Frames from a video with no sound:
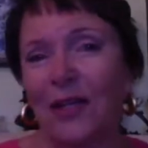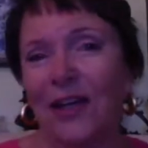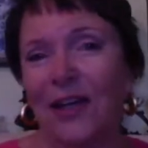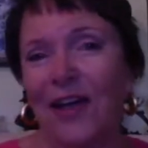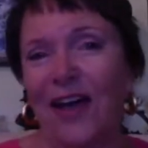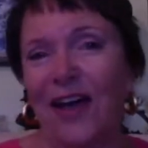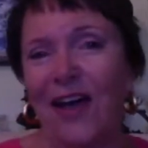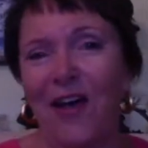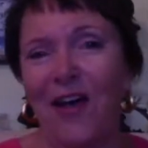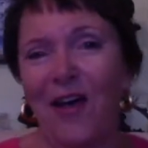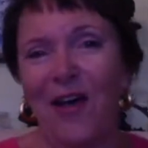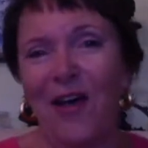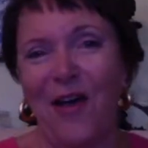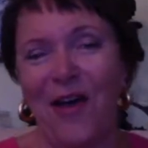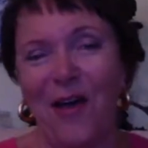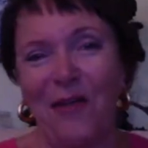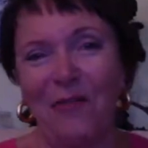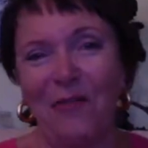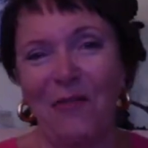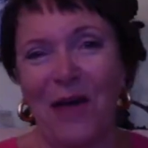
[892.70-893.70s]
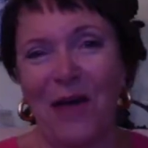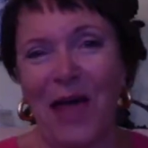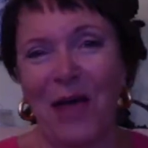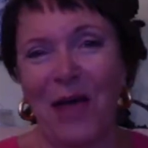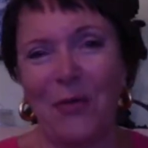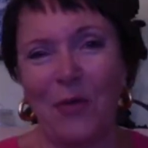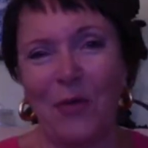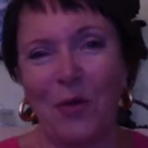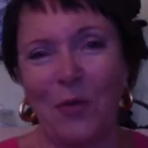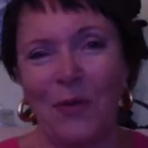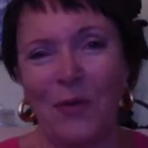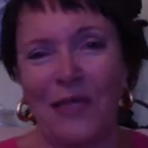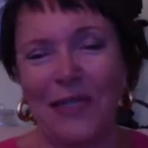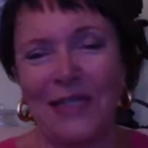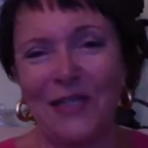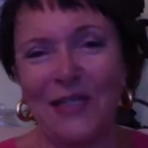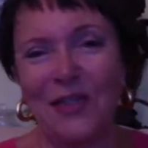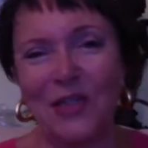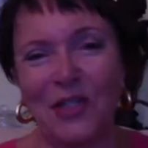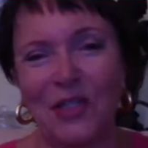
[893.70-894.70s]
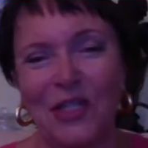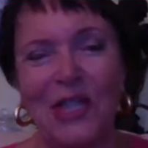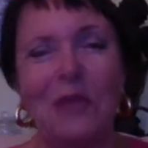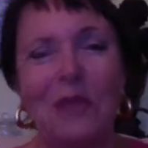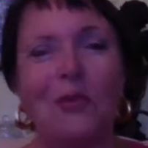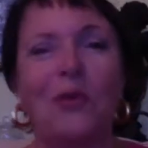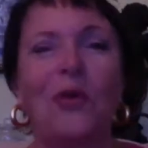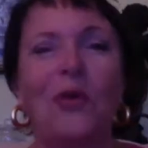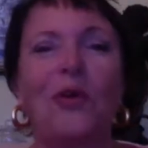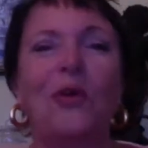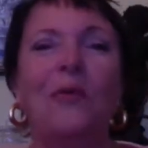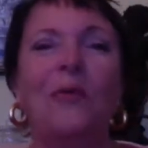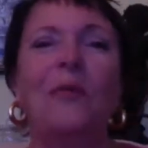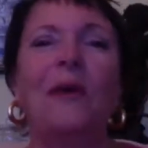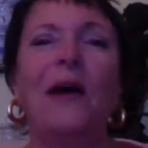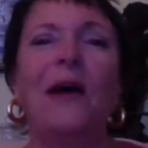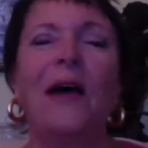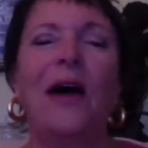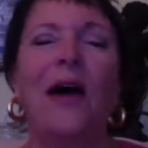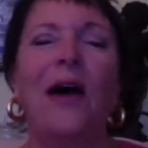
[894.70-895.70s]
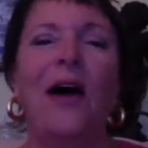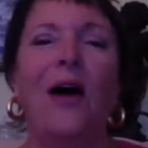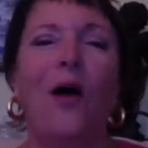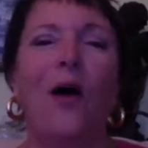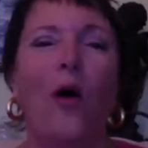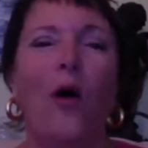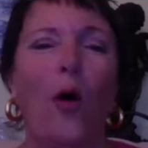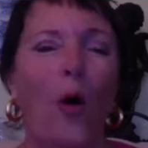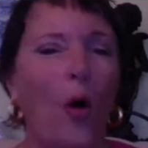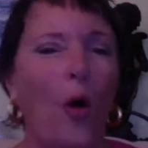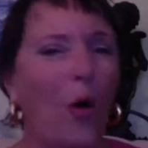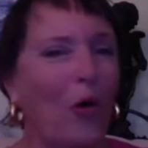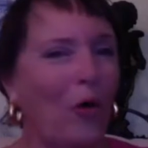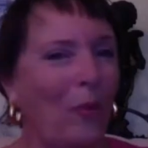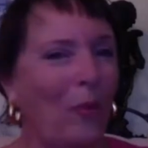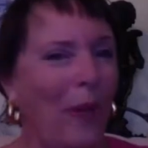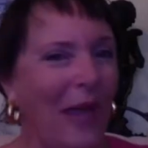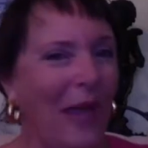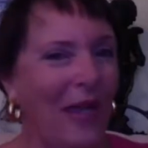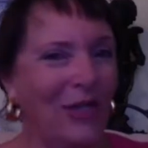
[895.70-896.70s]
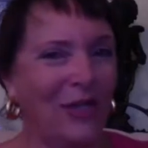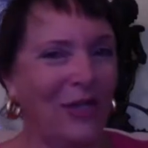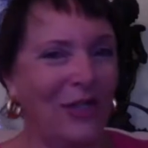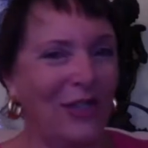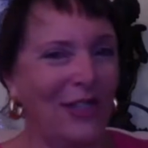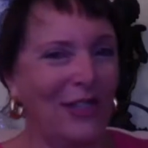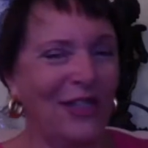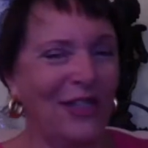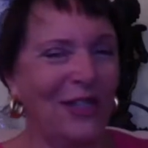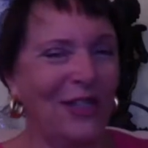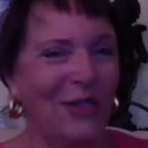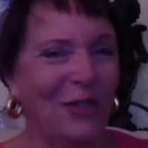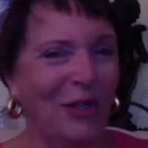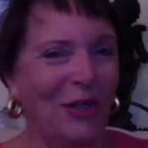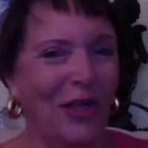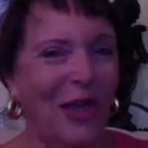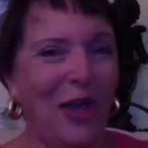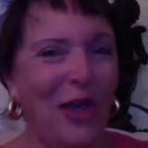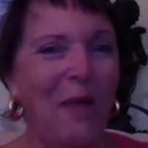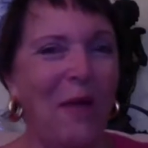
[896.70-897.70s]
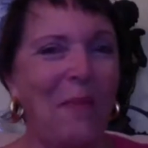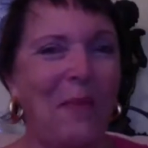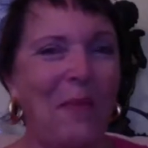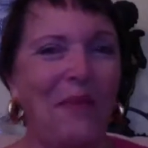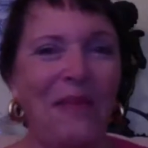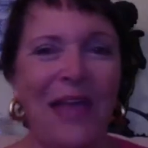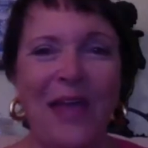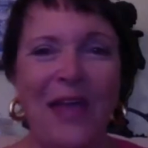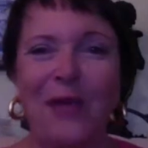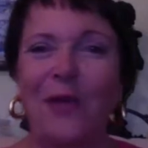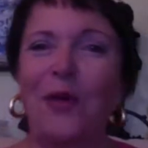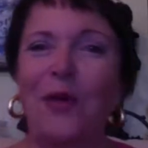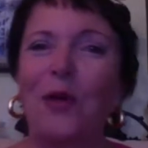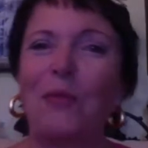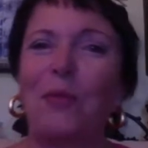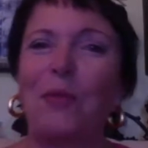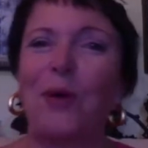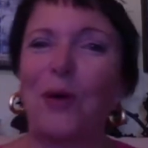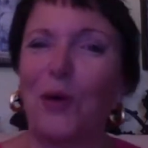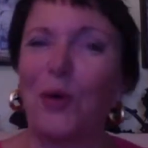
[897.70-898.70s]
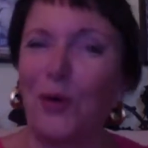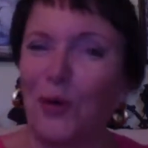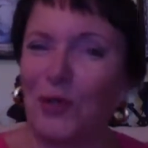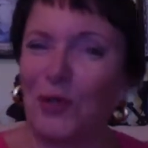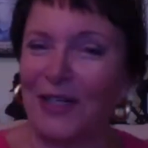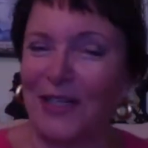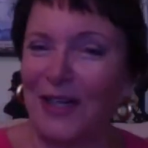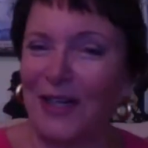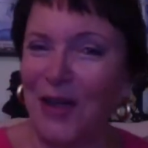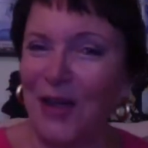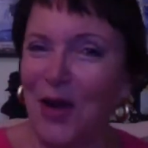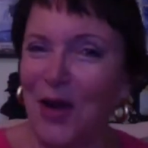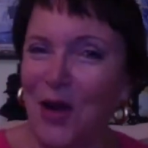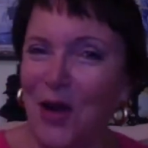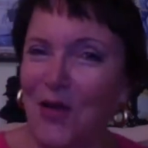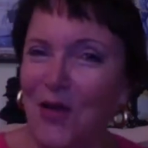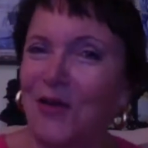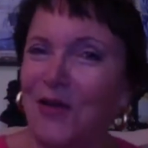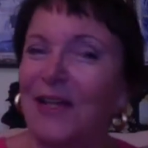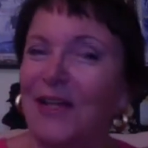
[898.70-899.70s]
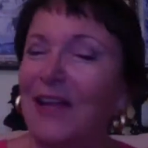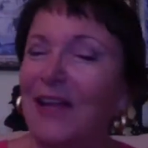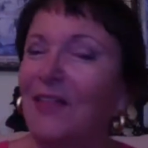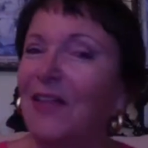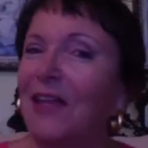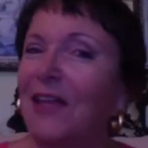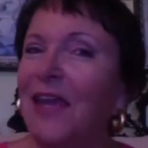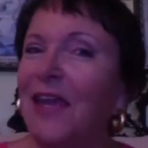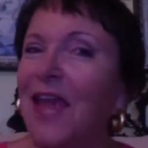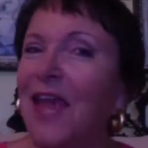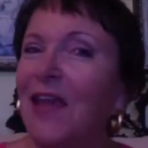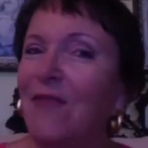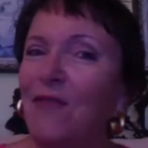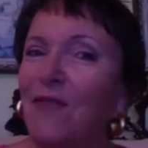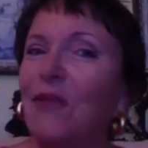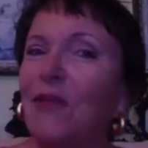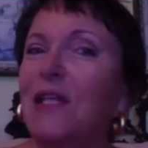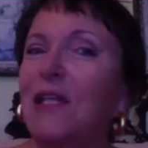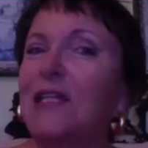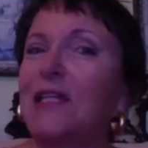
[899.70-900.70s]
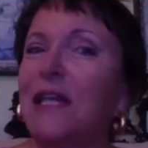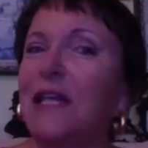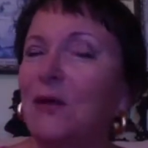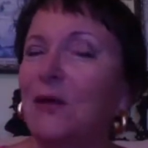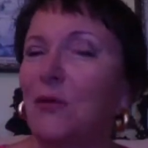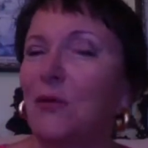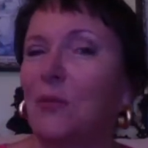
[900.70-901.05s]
of my room and into the tea room, all the patients stood up and they all applauded her. And I think every single